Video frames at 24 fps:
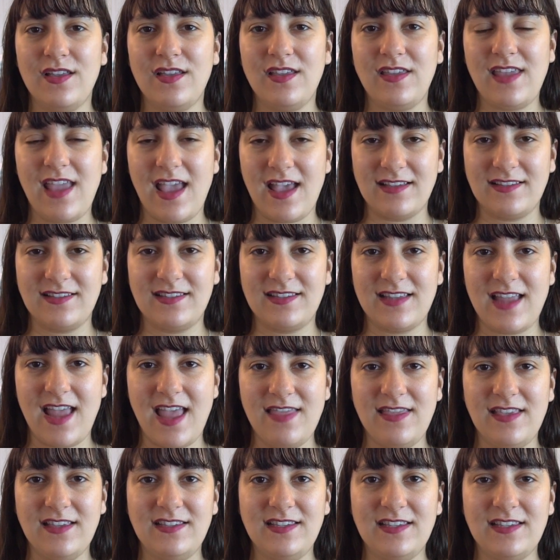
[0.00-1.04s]
Yes,
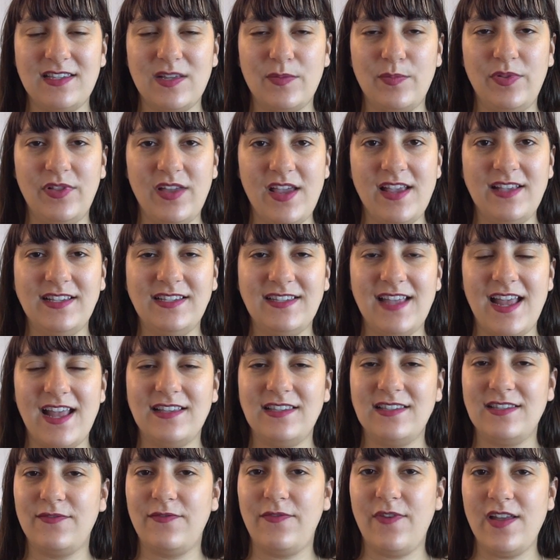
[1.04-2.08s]
and this is a place
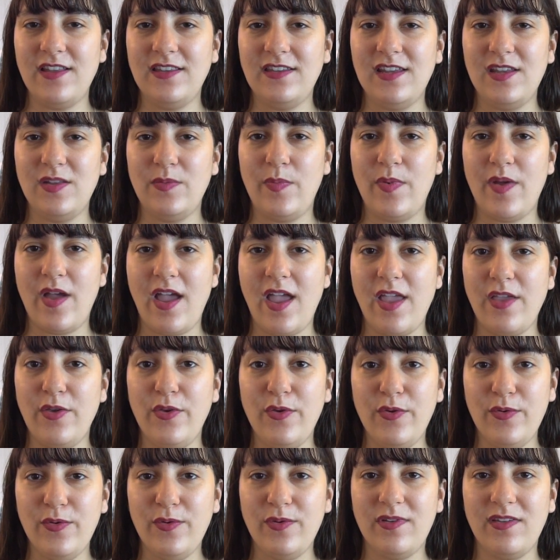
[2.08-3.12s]
that's funded by
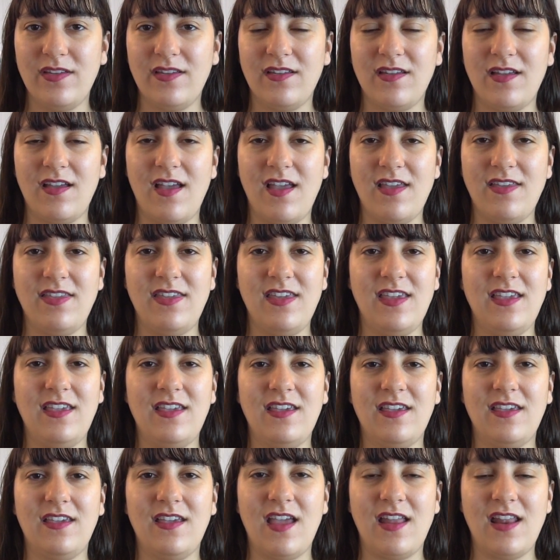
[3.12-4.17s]
who? I
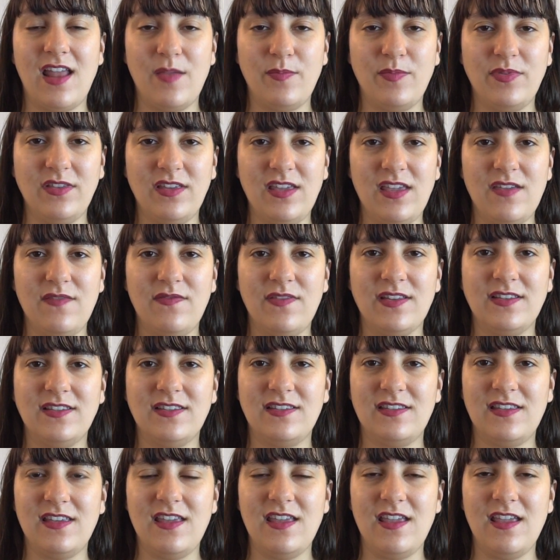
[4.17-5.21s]
think, and I believe
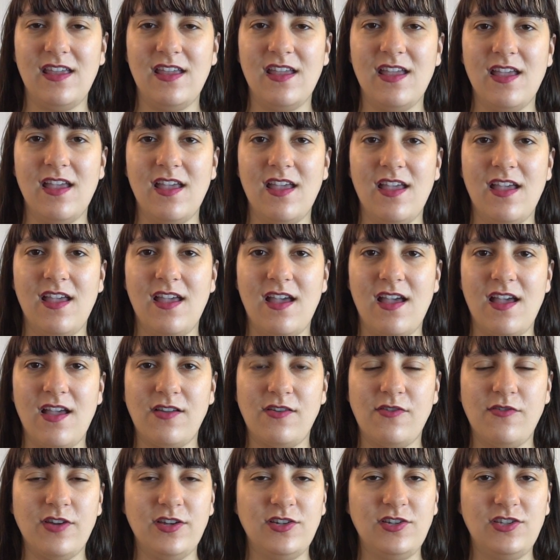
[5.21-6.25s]
it's the
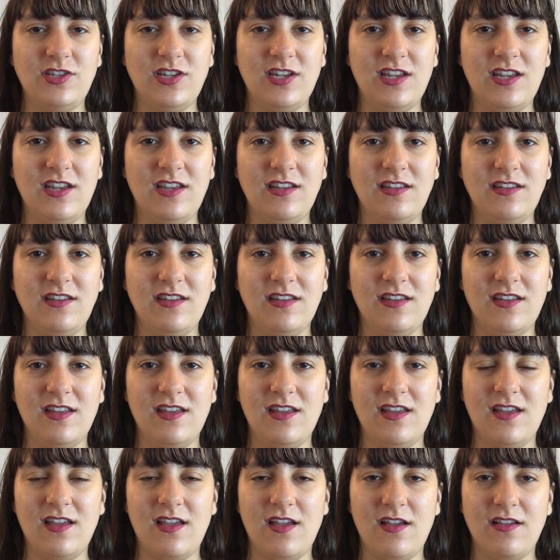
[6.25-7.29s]

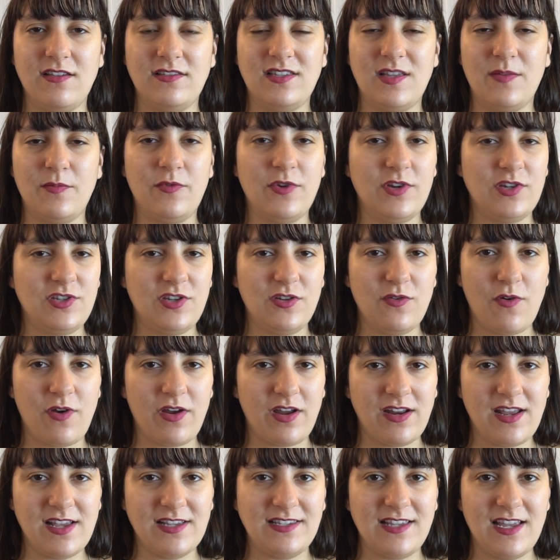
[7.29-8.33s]
some Christian
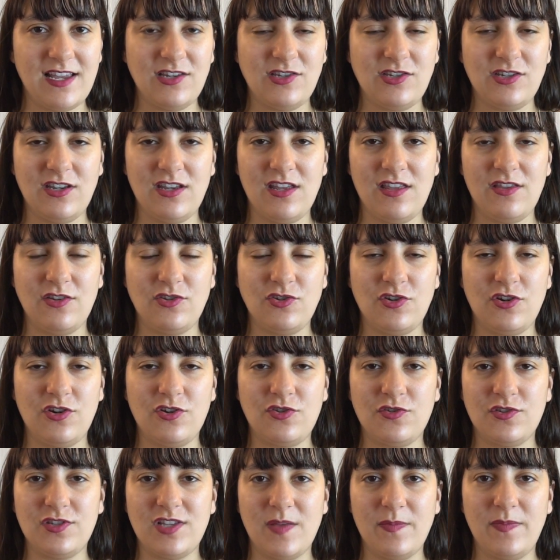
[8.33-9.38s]
organization, the
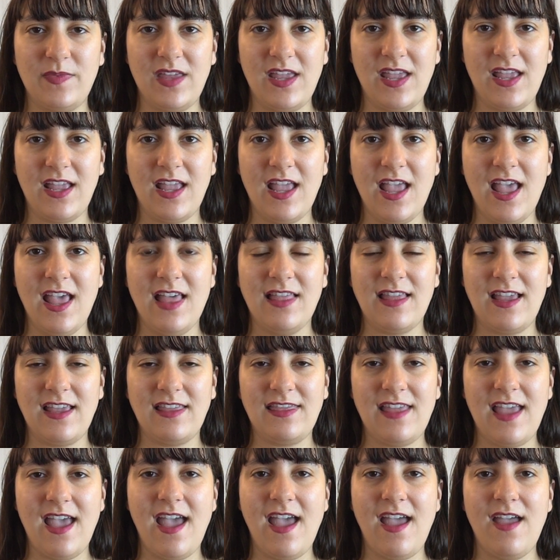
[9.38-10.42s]
church or something
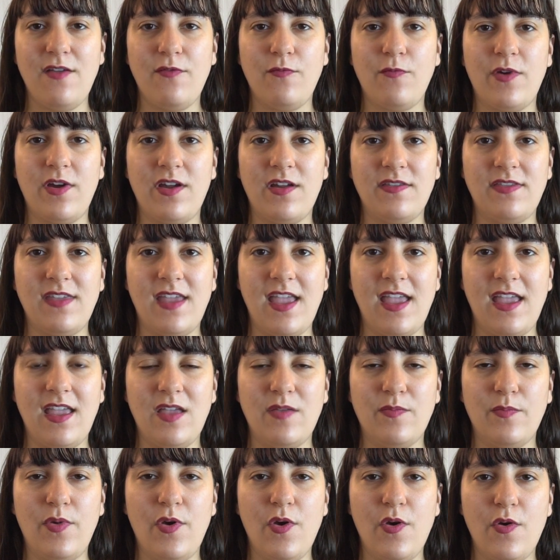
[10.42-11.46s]
like that, where they
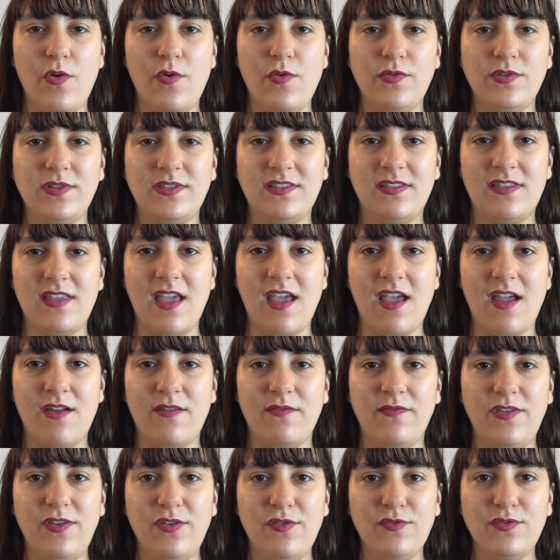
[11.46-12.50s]
impose
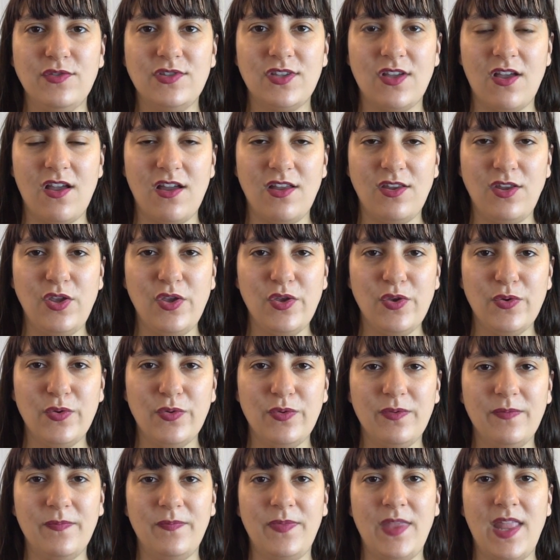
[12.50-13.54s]
their views on
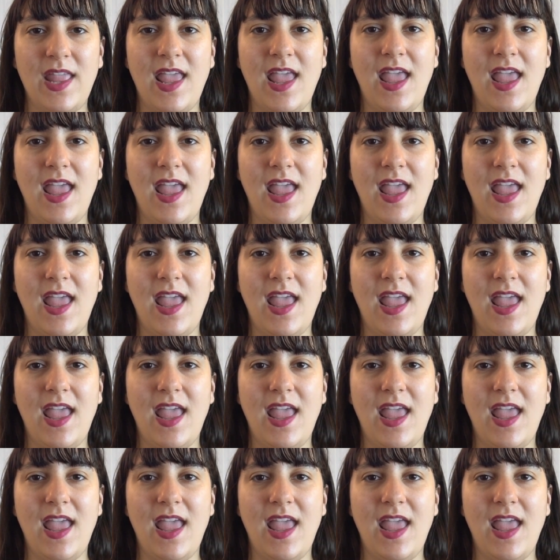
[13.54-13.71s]
you.